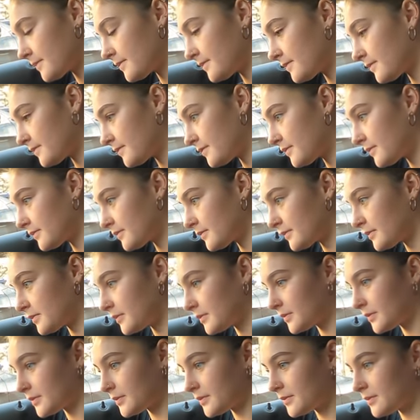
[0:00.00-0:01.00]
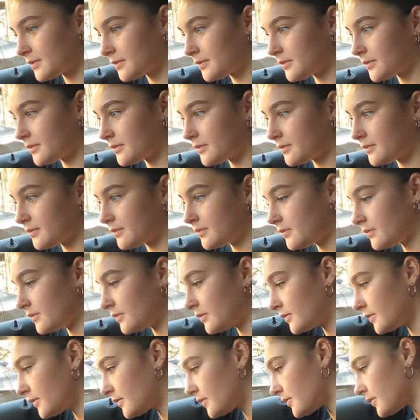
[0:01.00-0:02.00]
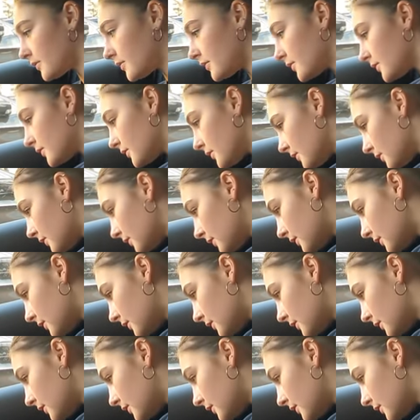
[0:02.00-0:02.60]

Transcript: This person isn't speaking.